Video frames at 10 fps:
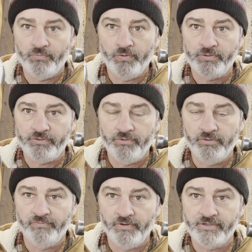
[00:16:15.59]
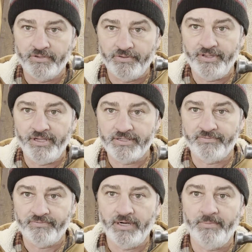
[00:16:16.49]
most universal things a
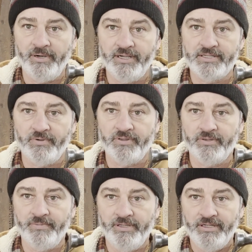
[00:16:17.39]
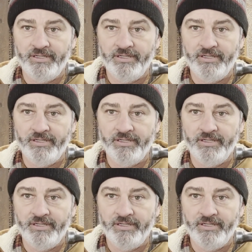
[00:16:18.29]
farmer has with them.